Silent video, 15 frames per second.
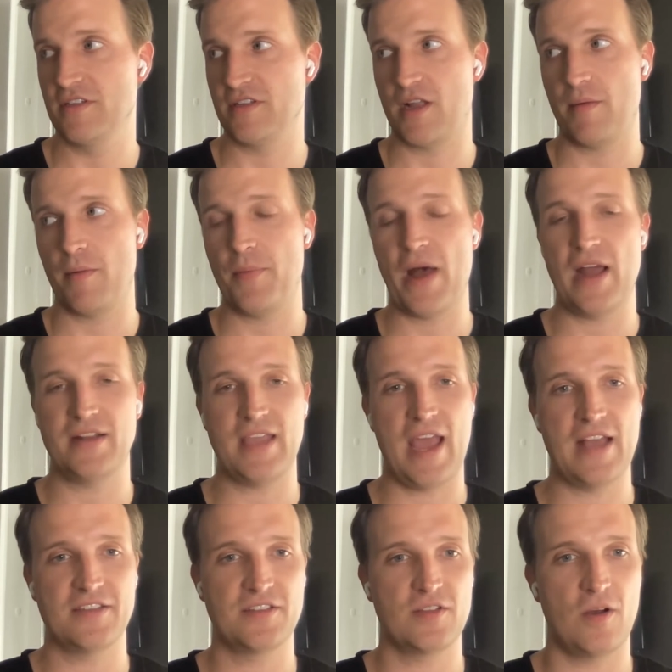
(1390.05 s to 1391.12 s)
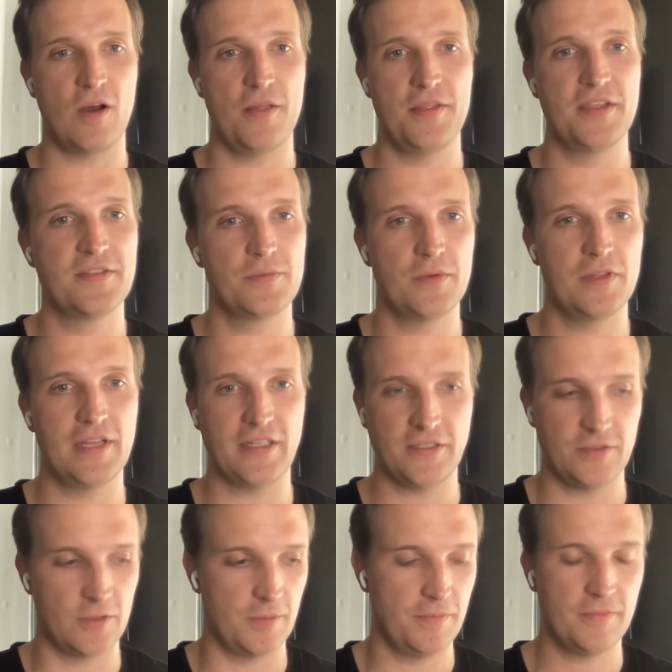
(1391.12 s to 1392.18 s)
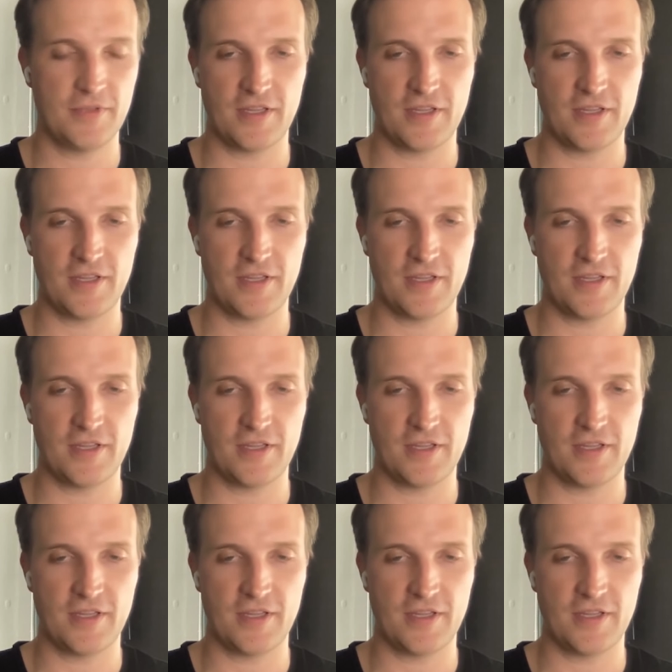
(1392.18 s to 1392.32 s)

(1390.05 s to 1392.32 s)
There's a couple podcasts on this. We'll link to them